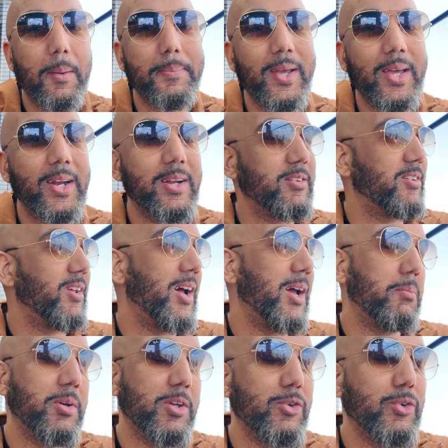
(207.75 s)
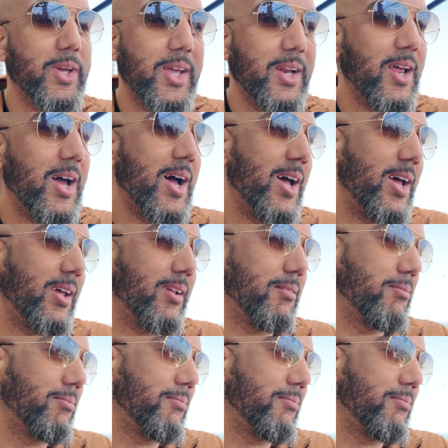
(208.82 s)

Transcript: update inside, but you cannot